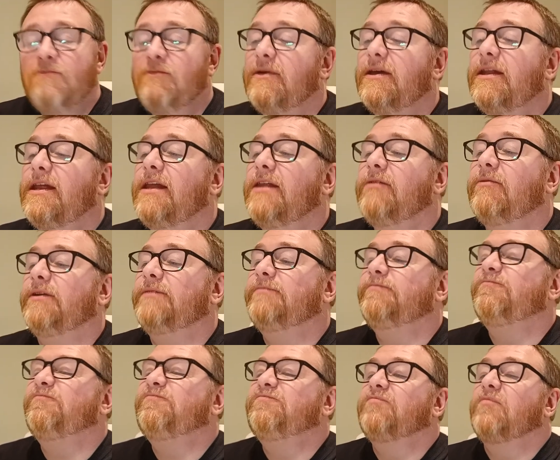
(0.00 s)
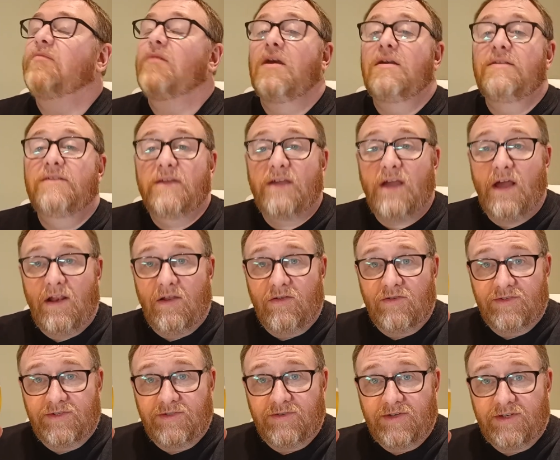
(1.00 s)
But anyway, to cut a
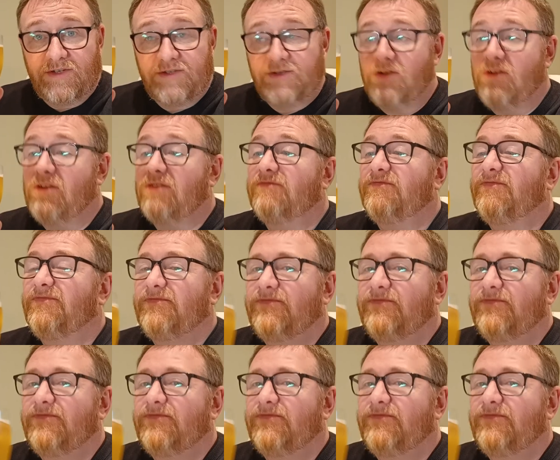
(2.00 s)
long story short,